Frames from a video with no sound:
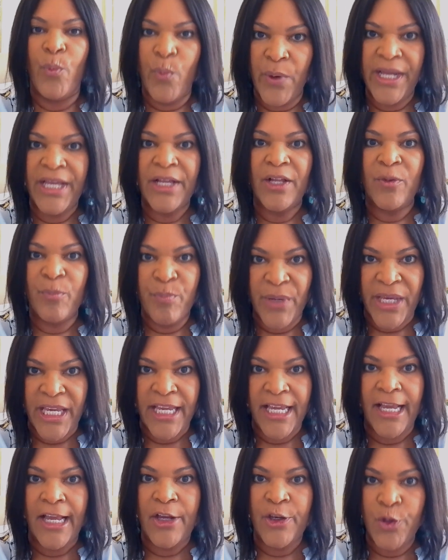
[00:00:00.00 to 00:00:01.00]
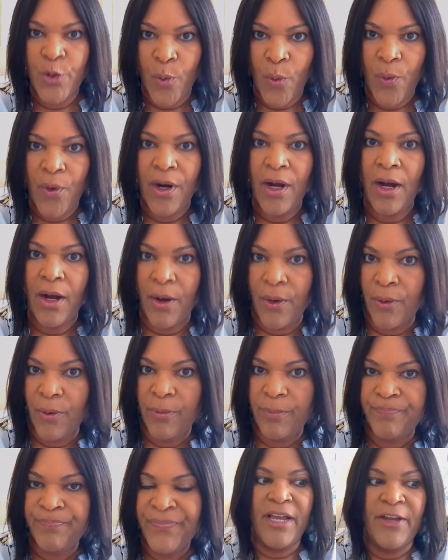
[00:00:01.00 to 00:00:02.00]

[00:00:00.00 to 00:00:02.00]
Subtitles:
will be your home.